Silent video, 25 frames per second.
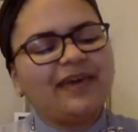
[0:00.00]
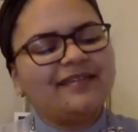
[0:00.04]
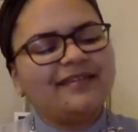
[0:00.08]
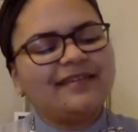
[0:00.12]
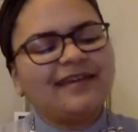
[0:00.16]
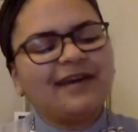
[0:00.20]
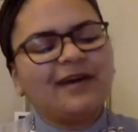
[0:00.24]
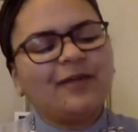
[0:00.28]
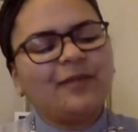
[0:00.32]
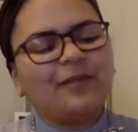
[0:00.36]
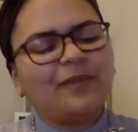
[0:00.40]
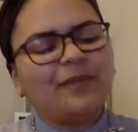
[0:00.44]

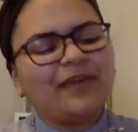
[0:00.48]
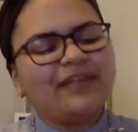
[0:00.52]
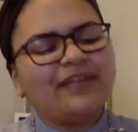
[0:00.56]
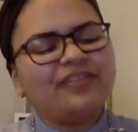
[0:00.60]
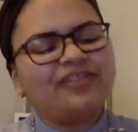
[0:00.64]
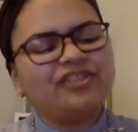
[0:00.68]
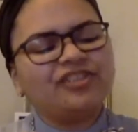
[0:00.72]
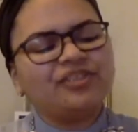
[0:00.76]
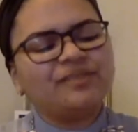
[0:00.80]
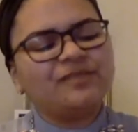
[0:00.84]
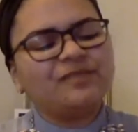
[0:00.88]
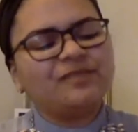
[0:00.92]
now
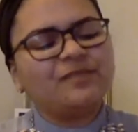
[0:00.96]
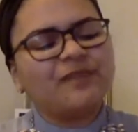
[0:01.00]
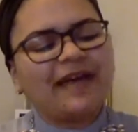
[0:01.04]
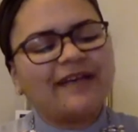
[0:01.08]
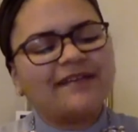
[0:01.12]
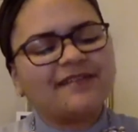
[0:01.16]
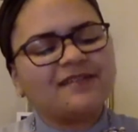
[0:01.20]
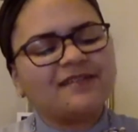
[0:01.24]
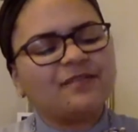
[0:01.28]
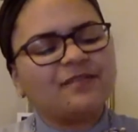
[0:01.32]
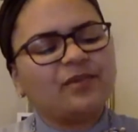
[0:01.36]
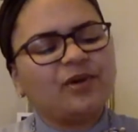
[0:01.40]
paint-chipped
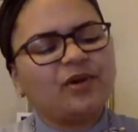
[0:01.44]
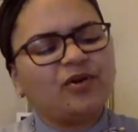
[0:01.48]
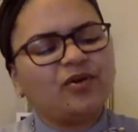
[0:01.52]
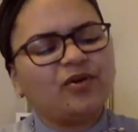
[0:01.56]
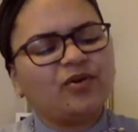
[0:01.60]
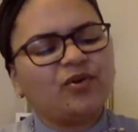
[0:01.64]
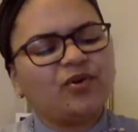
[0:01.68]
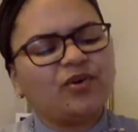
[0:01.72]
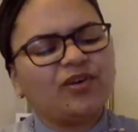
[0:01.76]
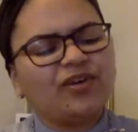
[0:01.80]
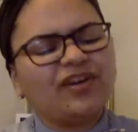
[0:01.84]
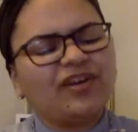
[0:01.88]
basketball
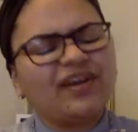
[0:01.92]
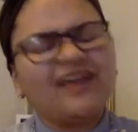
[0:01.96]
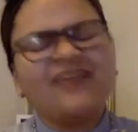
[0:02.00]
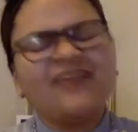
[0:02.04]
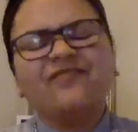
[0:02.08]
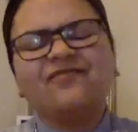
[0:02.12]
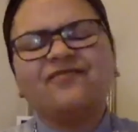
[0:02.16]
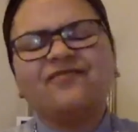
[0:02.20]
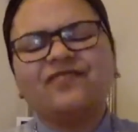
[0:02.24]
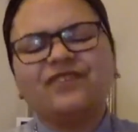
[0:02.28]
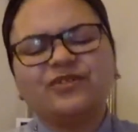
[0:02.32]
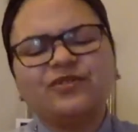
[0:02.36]
court
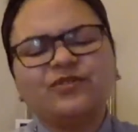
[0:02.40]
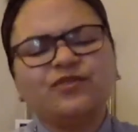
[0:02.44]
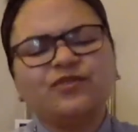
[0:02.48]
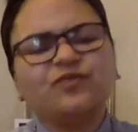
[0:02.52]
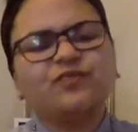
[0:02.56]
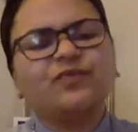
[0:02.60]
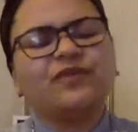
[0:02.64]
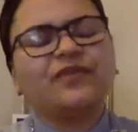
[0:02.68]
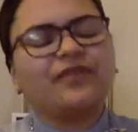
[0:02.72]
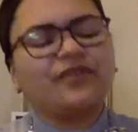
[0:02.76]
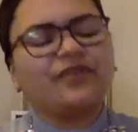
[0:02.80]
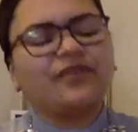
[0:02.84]
filled
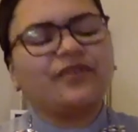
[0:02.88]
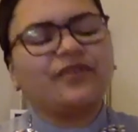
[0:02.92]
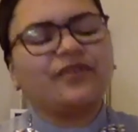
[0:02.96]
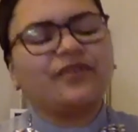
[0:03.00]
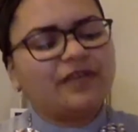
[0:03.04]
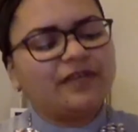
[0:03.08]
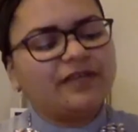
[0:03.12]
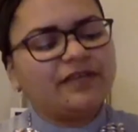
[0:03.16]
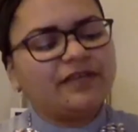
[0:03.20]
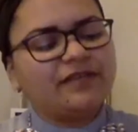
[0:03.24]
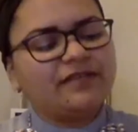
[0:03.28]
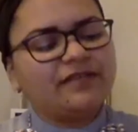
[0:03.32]
with her
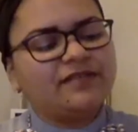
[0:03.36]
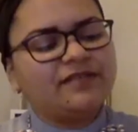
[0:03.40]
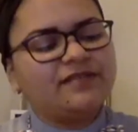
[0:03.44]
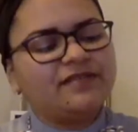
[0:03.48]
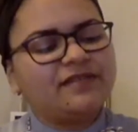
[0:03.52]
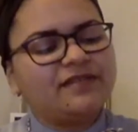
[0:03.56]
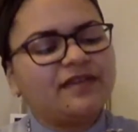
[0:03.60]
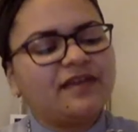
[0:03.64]
kids,